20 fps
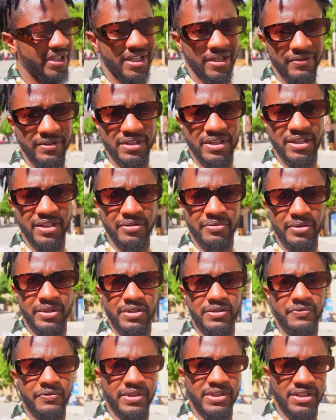and everything.
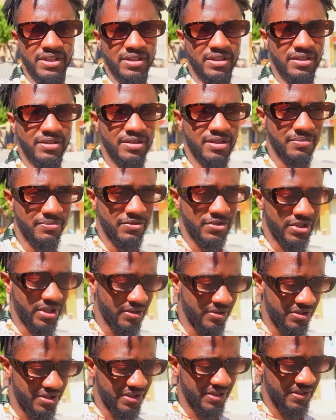We visited some
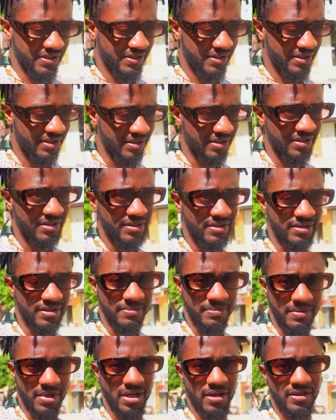churches,
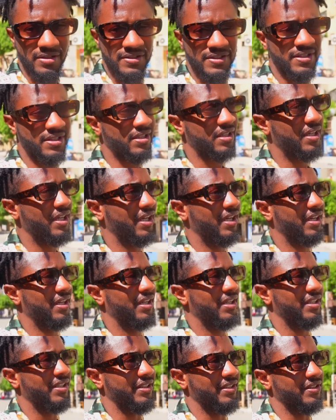some mosques
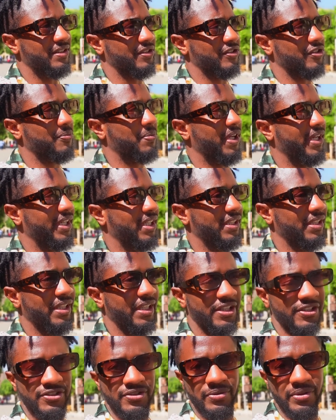was explaining the
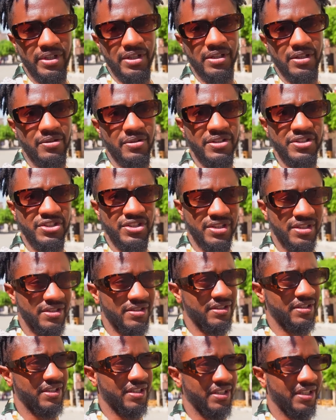history of the
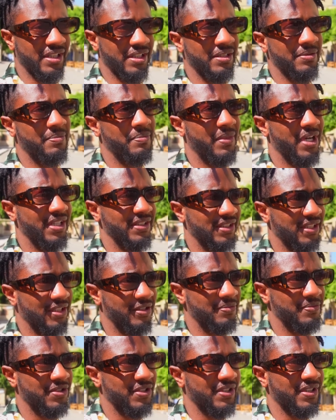Christians and the
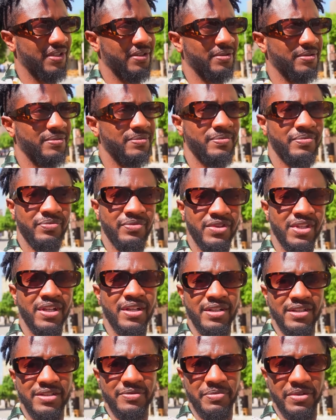Muslims, so
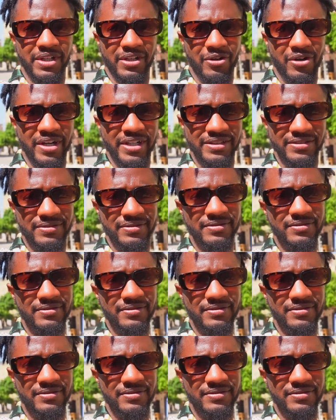it's been great.